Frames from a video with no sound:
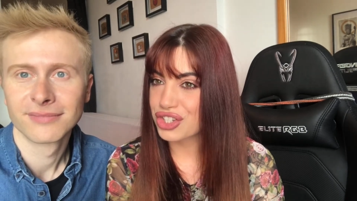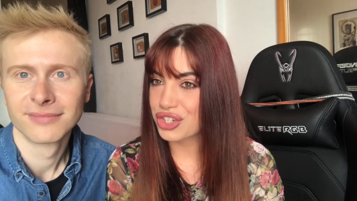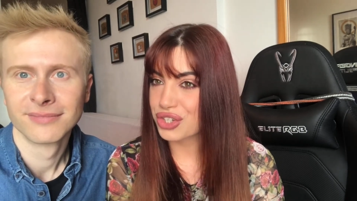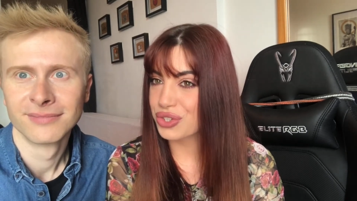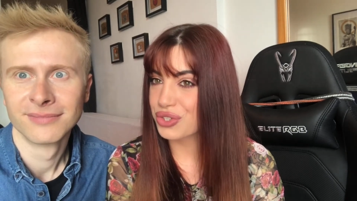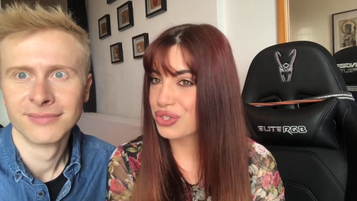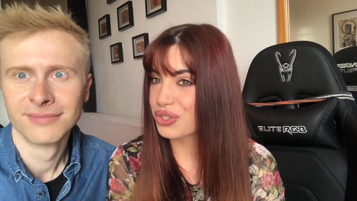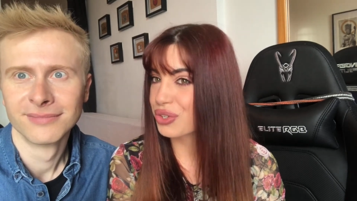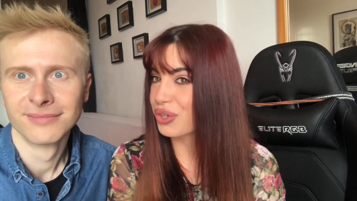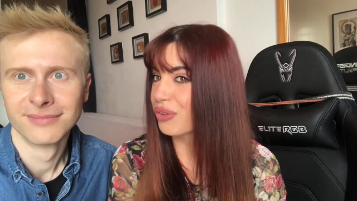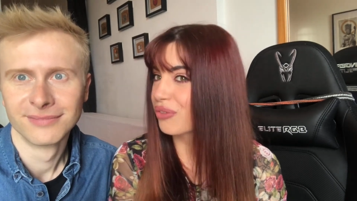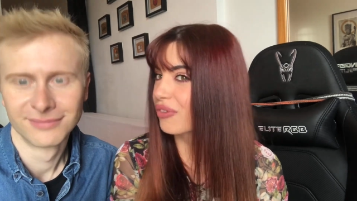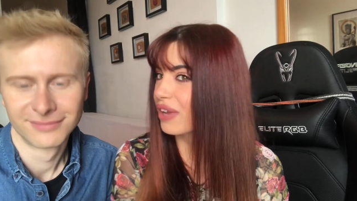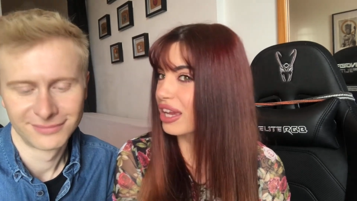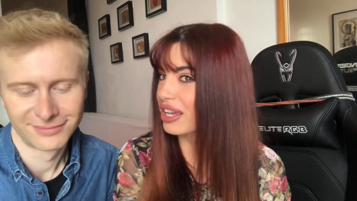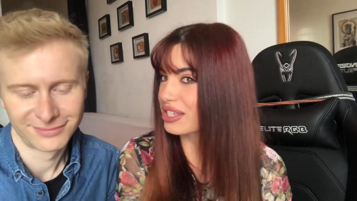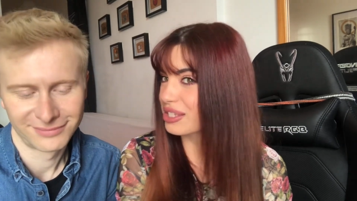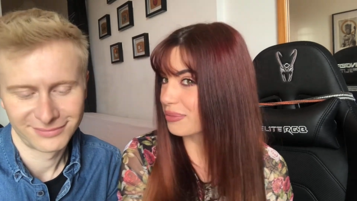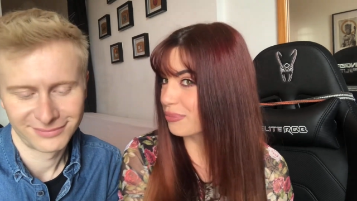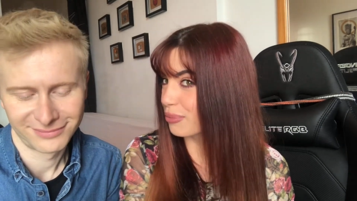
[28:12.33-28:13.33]
Speaker 1: to sort of
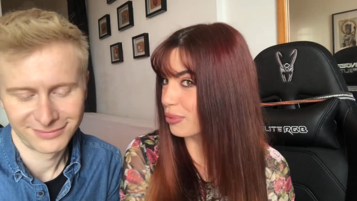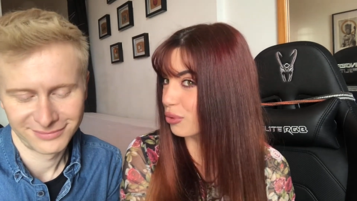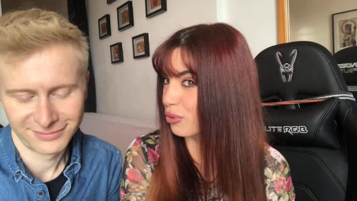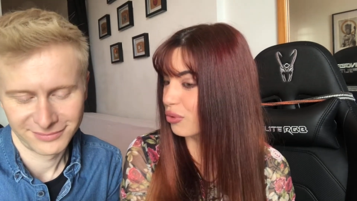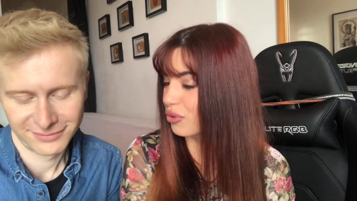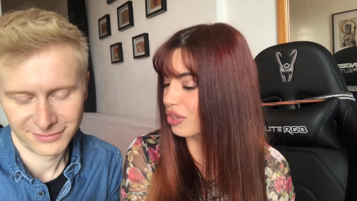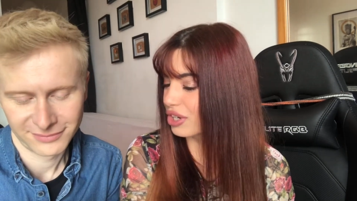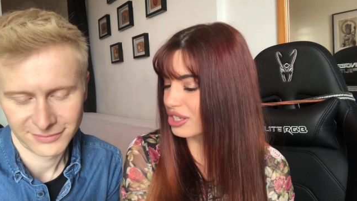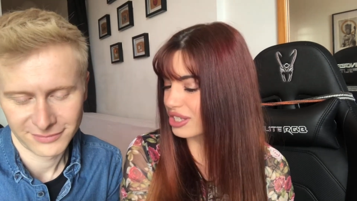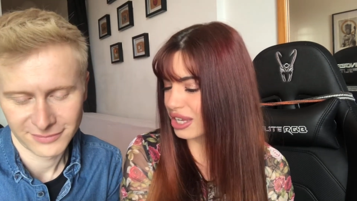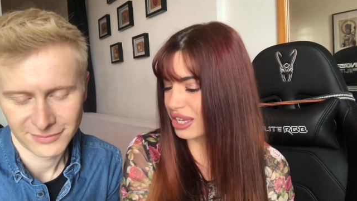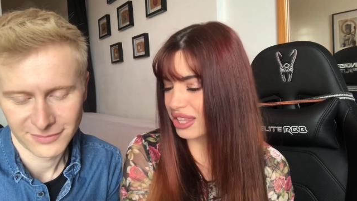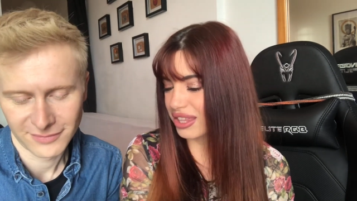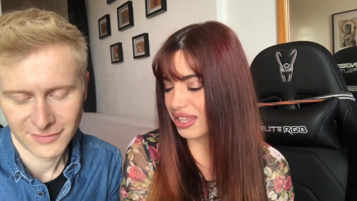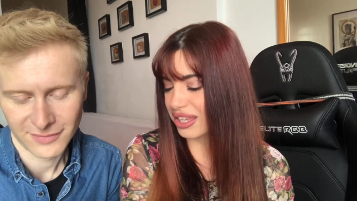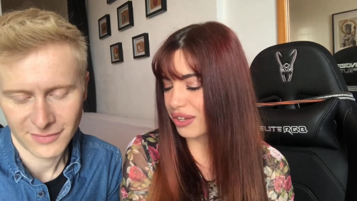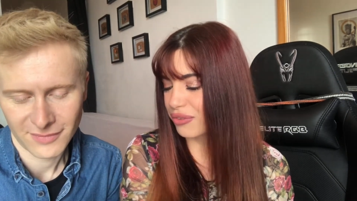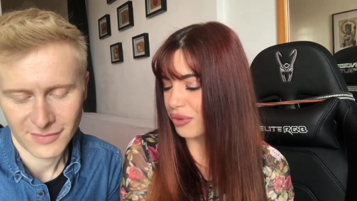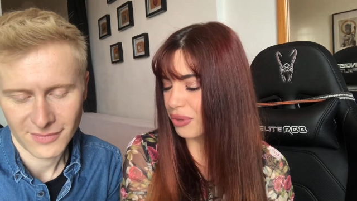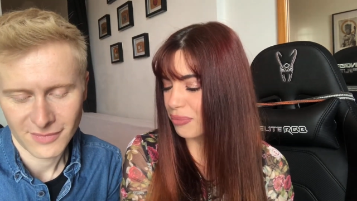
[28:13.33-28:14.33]
explore, because I
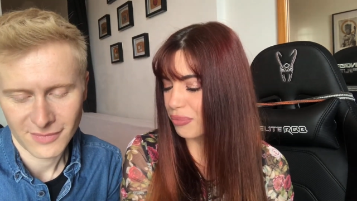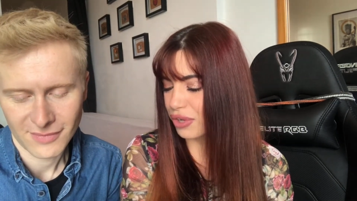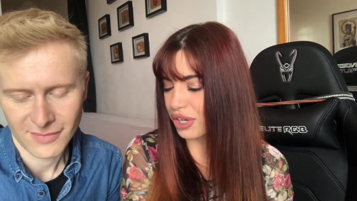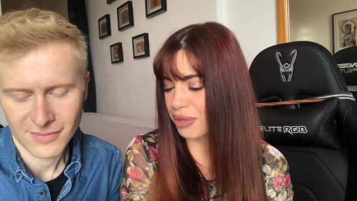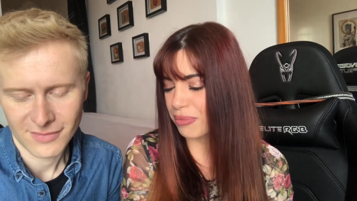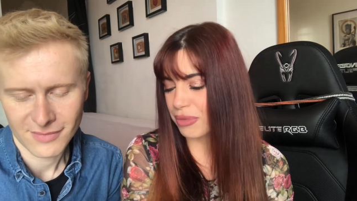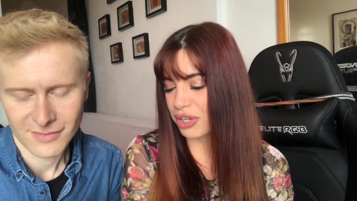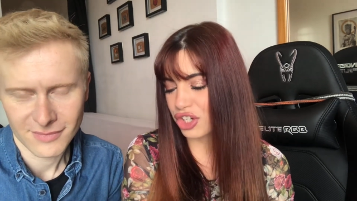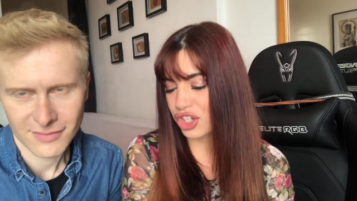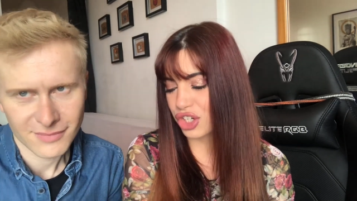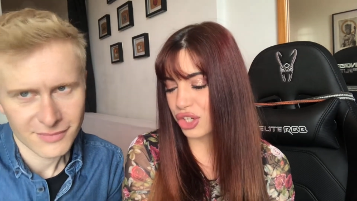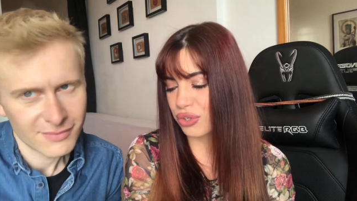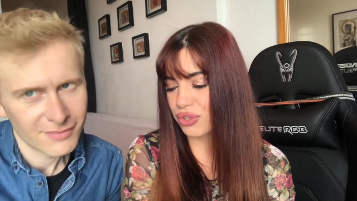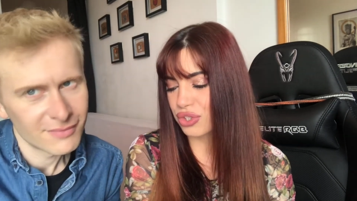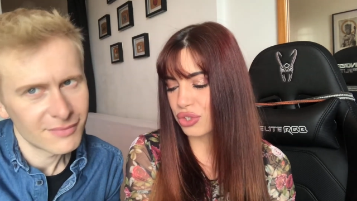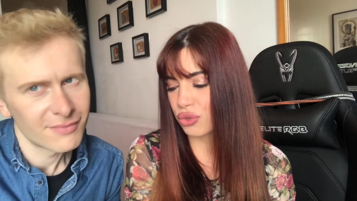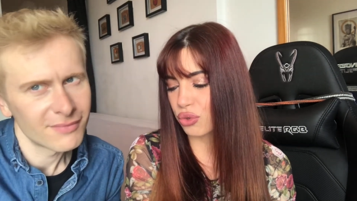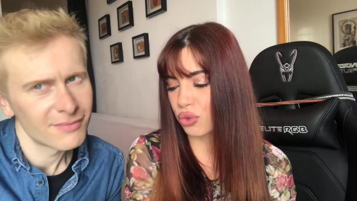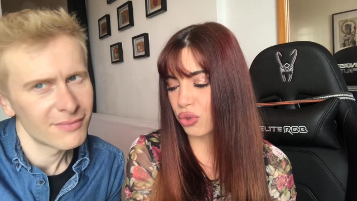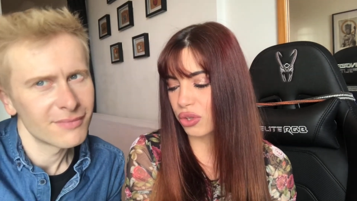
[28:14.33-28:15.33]
think we pretty much
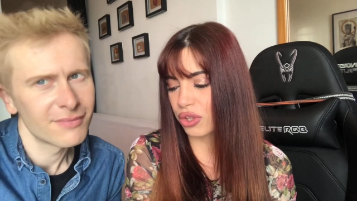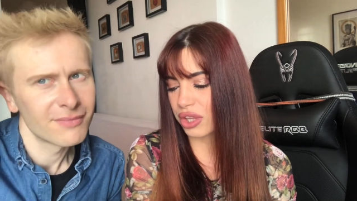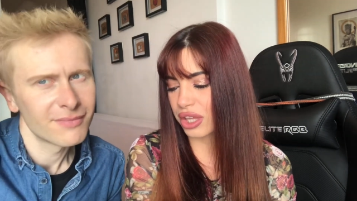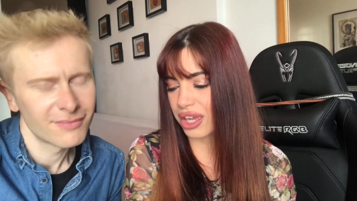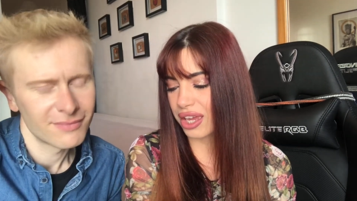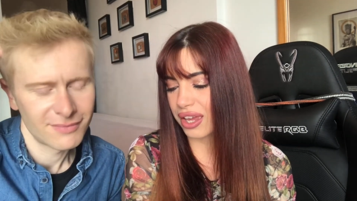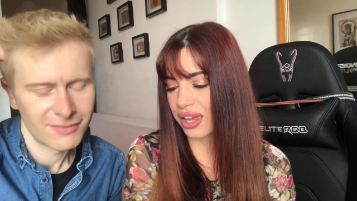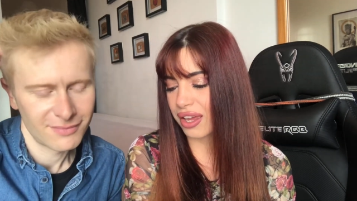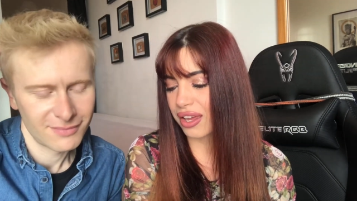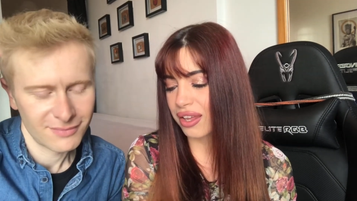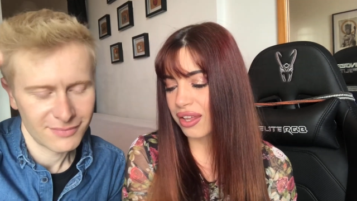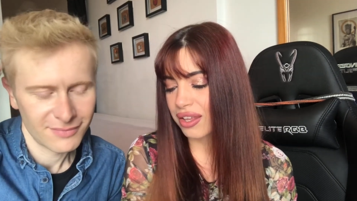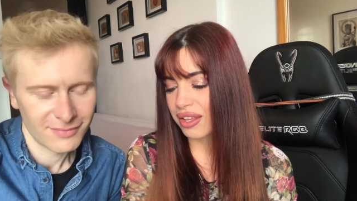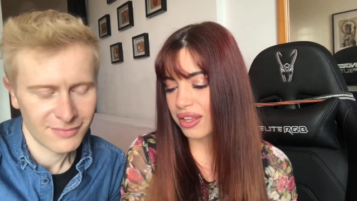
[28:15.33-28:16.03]
used all the